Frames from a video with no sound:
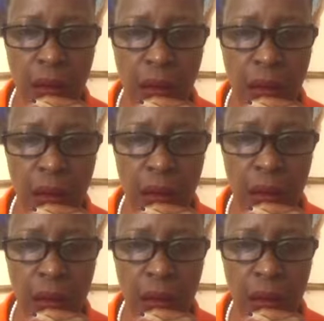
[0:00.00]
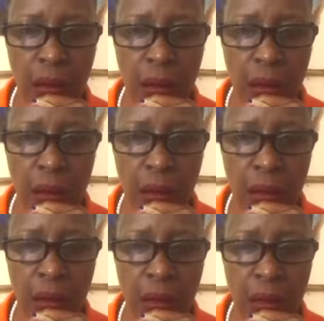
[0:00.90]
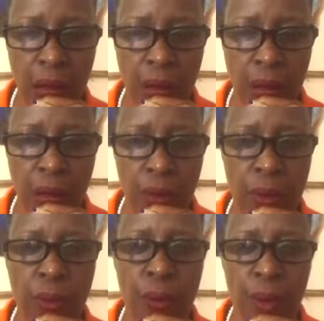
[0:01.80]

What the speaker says: The person shown says nothing.